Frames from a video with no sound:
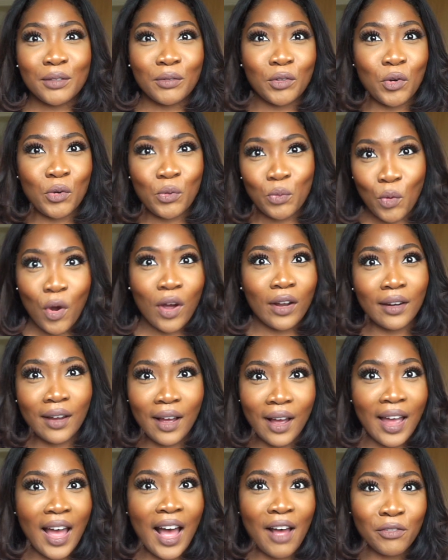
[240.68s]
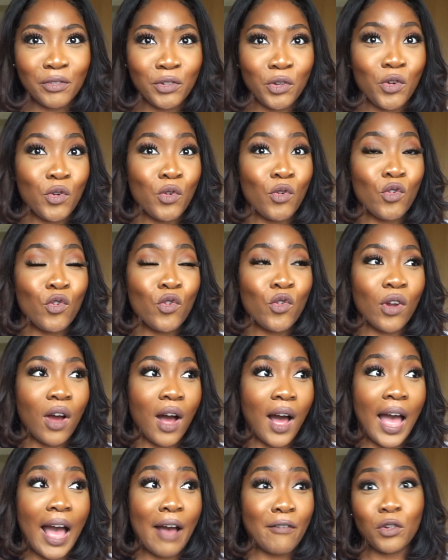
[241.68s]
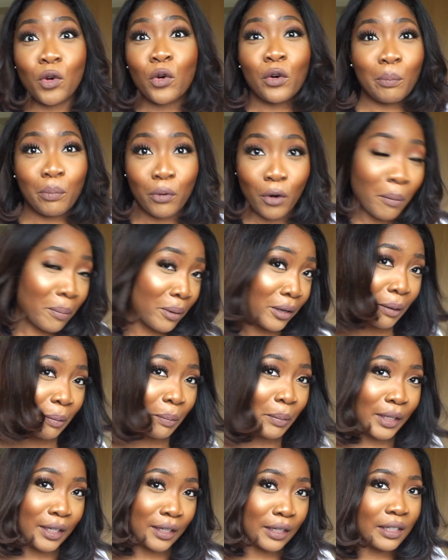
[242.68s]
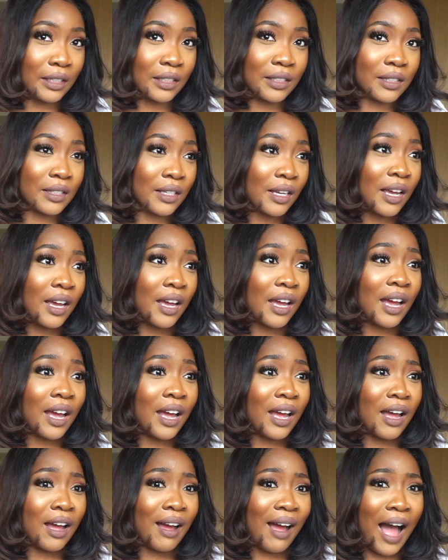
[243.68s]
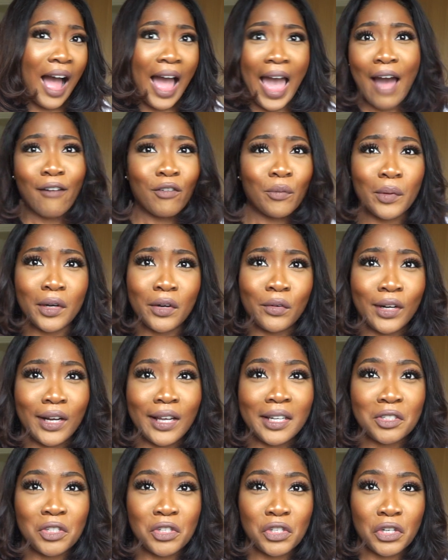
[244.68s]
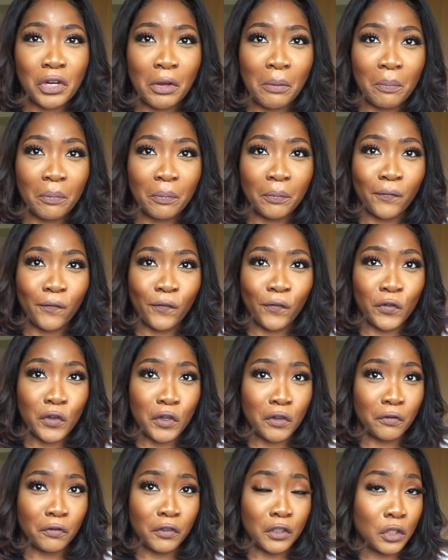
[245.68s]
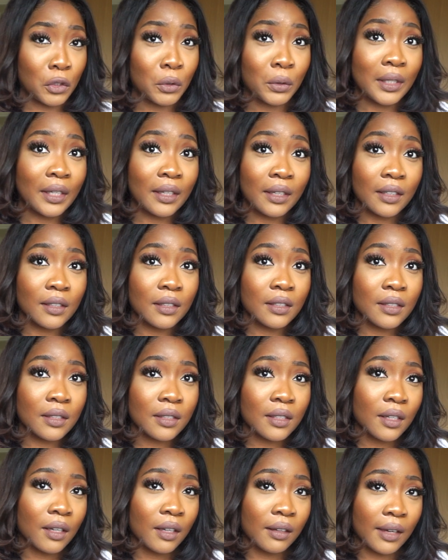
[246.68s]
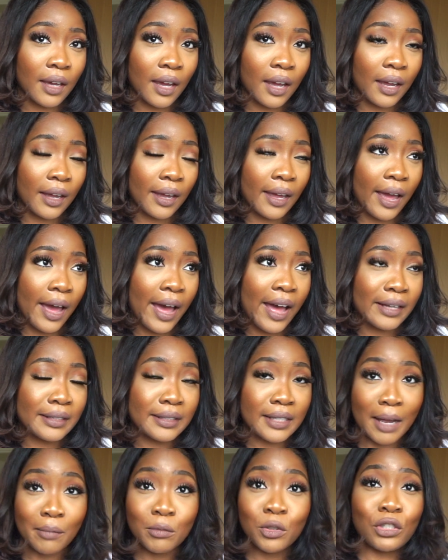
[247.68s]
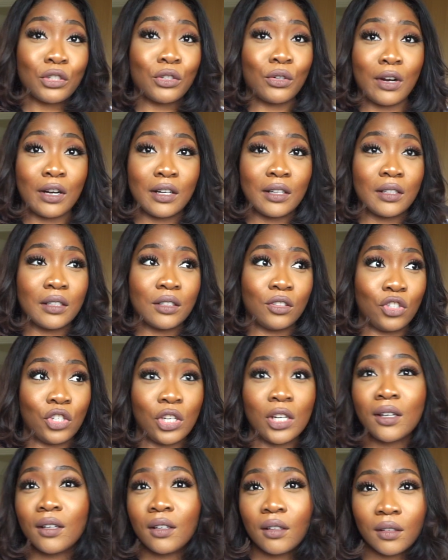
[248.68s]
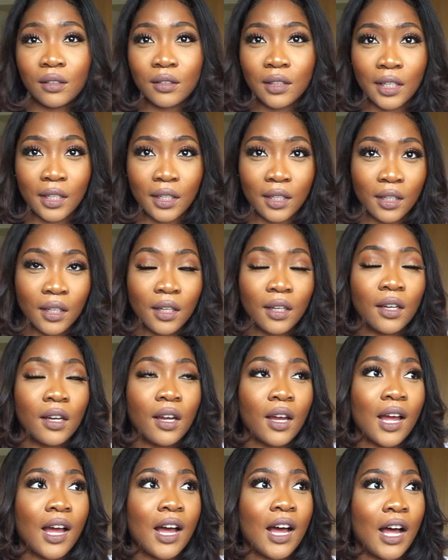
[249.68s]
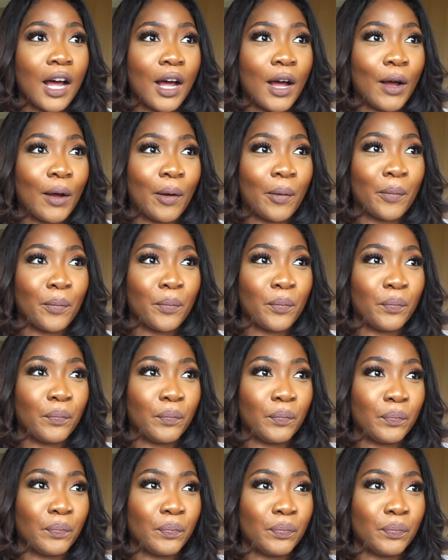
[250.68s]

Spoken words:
of all, one, I haven't got a problem because I haven't been in a relationship for 2 years, okay? And I'm just trying to chill, like, and